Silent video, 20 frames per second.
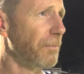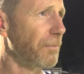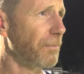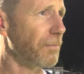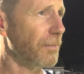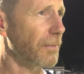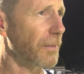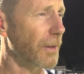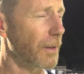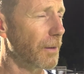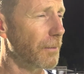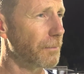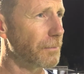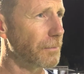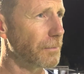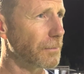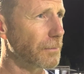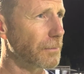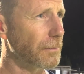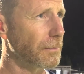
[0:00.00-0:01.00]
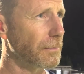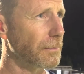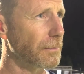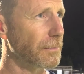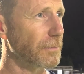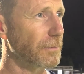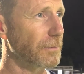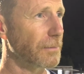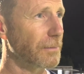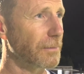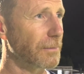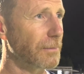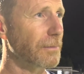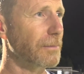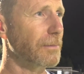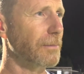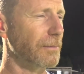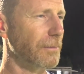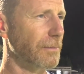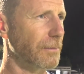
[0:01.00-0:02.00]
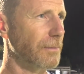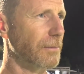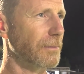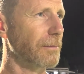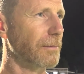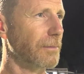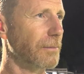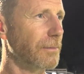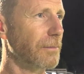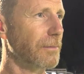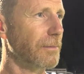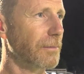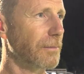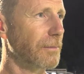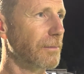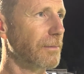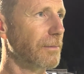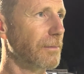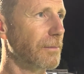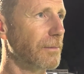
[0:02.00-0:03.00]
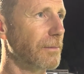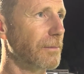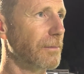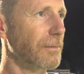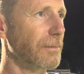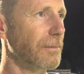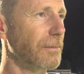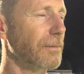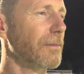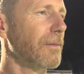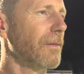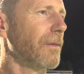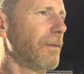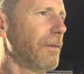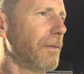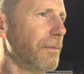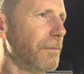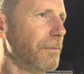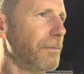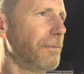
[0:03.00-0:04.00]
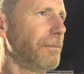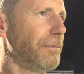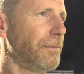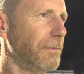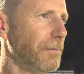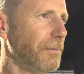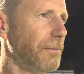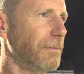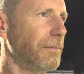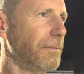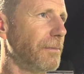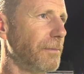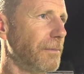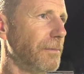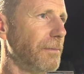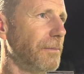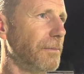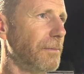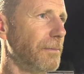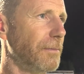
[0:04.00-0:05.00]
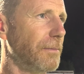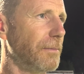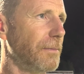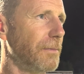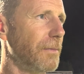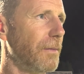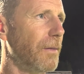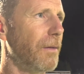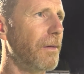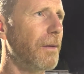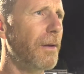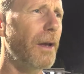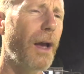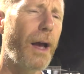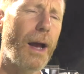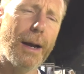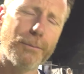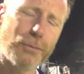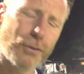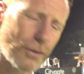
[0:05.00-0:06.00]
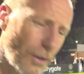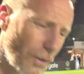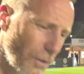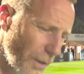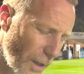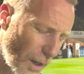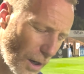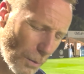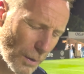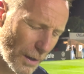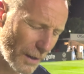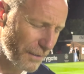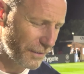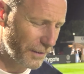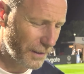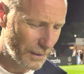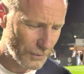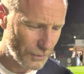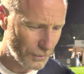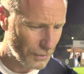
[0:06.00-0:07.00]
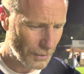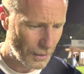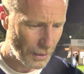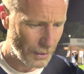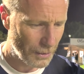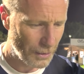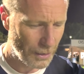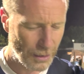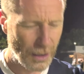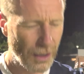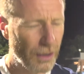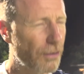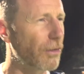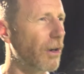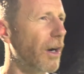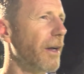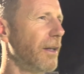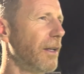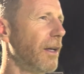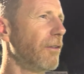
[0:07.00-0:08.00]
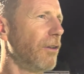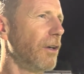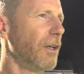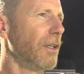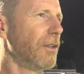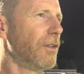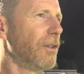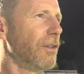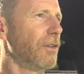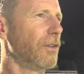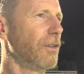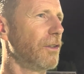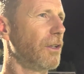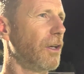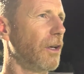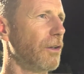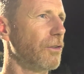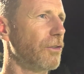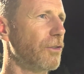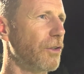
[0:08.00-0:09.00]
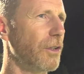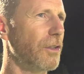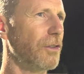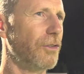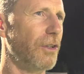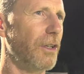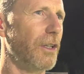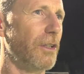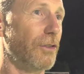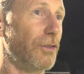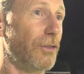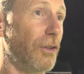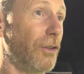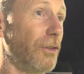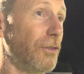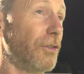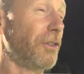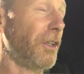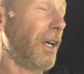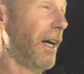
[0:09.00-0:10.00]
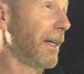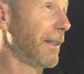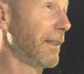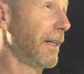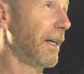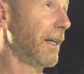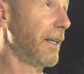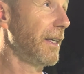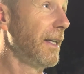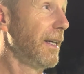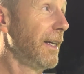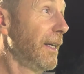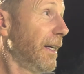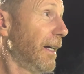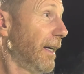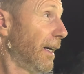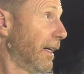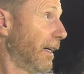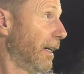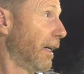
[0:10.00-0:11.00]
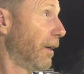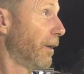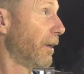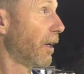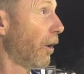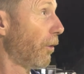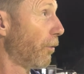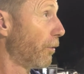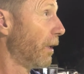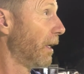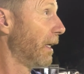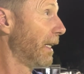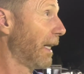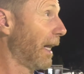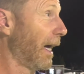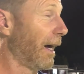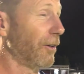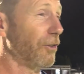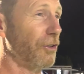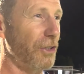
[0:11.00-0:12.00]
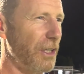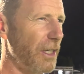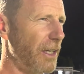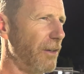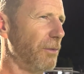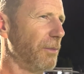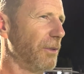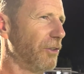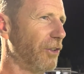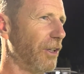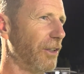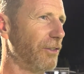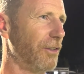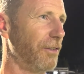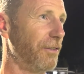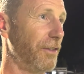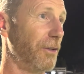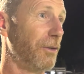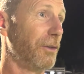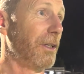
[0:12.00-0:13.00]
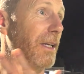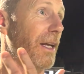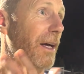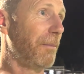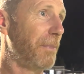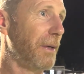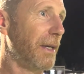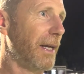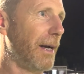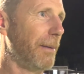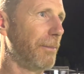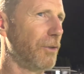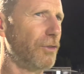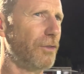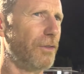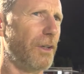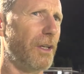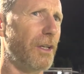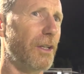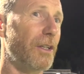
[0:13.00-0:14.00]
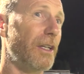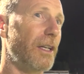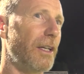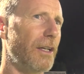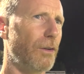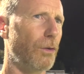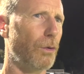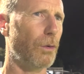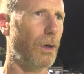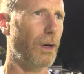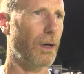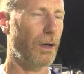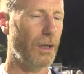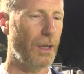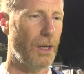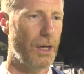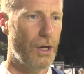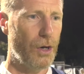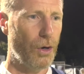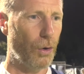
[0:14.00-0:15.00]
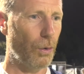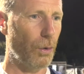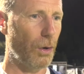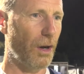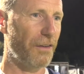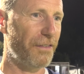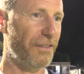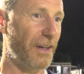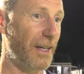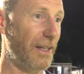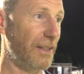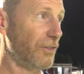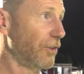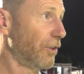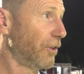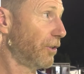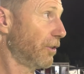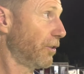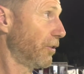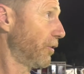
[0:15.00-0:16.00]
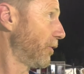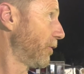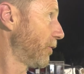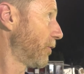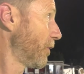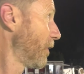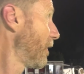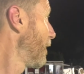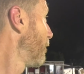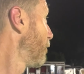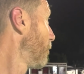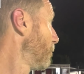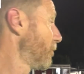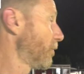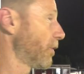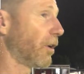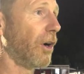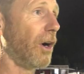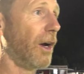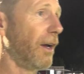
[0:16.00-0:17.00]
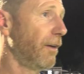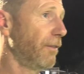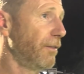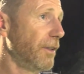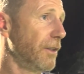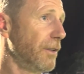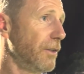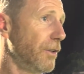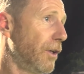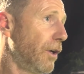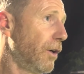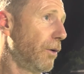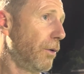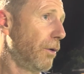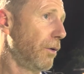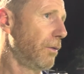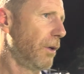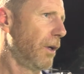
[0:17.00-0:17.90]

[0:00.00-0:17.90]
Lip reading: And it was brilliant to share a moment with the fans at the end of the game there, wasn't it? You know, they supported us so well today, and it was brilliant. Yeah, absolutely. Our away fans are great. They really, you know, cheered us on Saturday, you know, really loud. Could hear them at Chesterfield in that big atmosphere. You could hear all our fans, and you could hear them tonight, I think, you know.